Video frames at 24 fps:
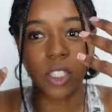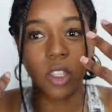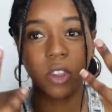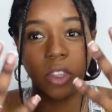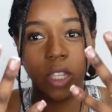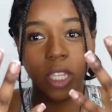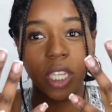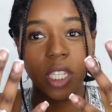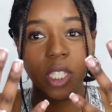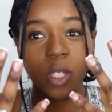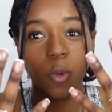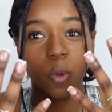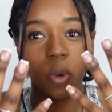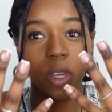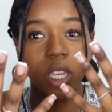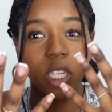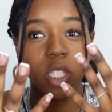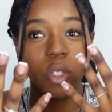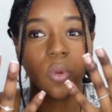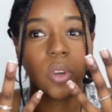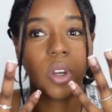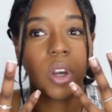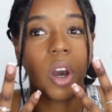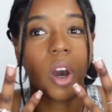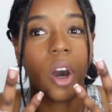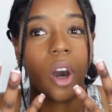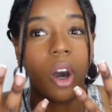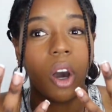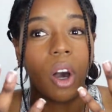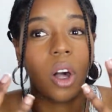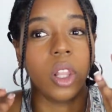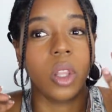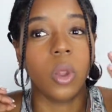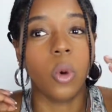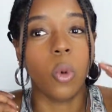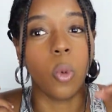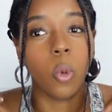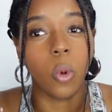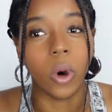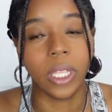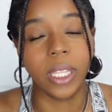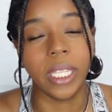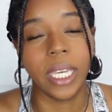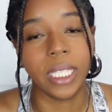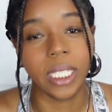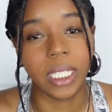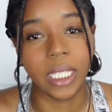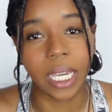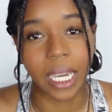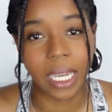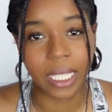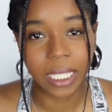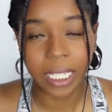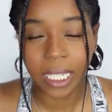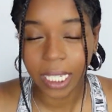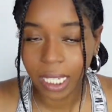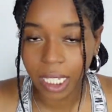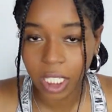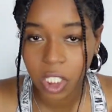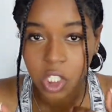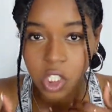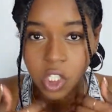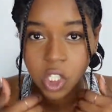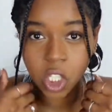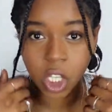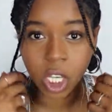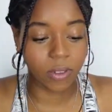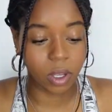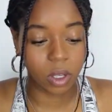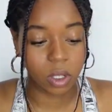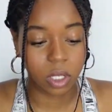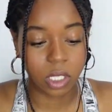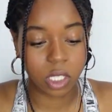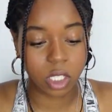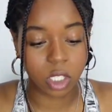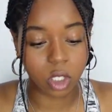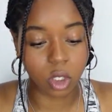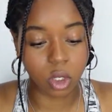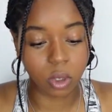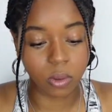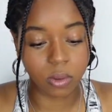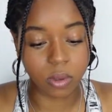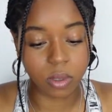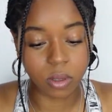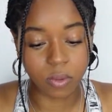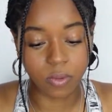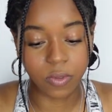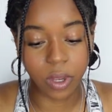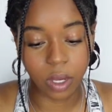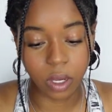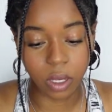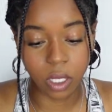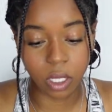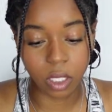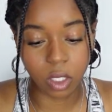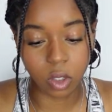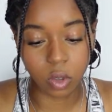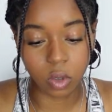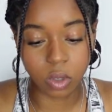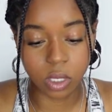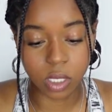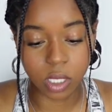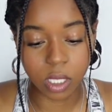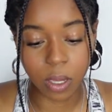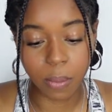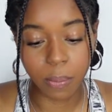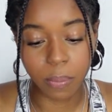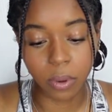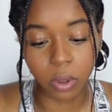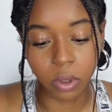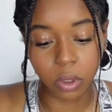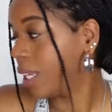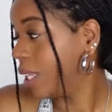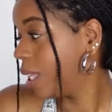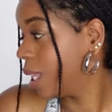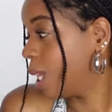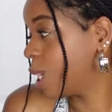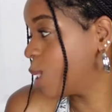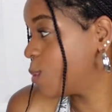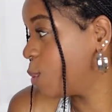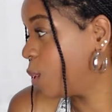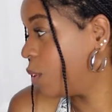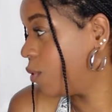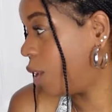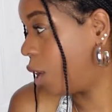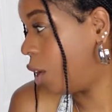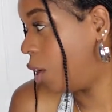so these rings were all 199 each very very cute and simple let's move